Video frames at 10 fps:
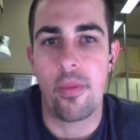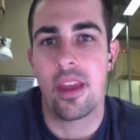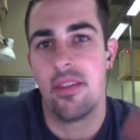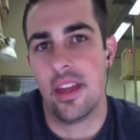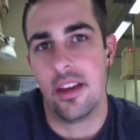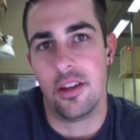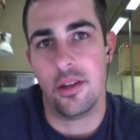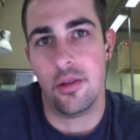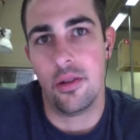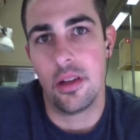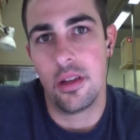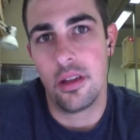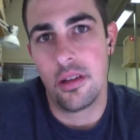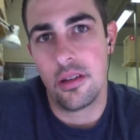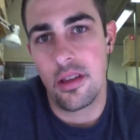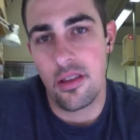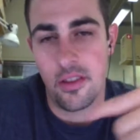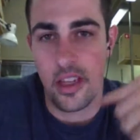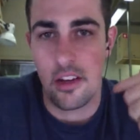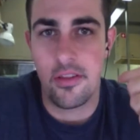And then you
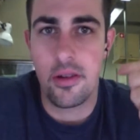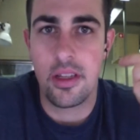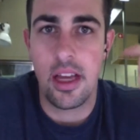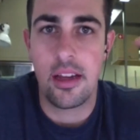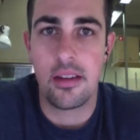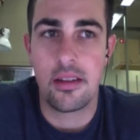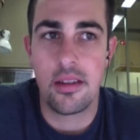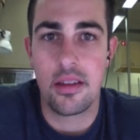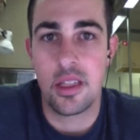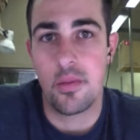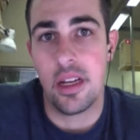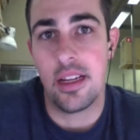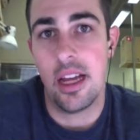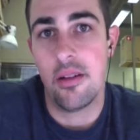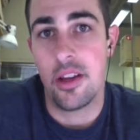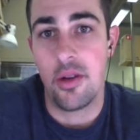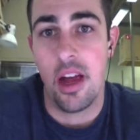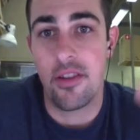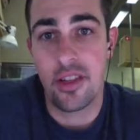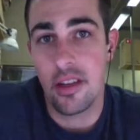centrifuge that, spin it down, and you
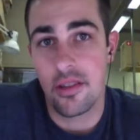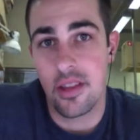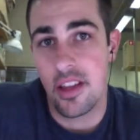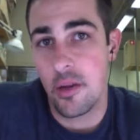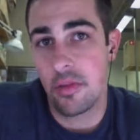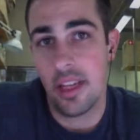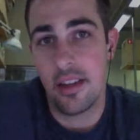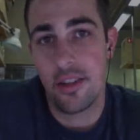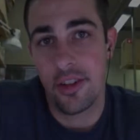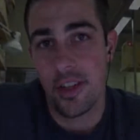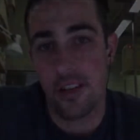have your cells. Then you plate, and you're good.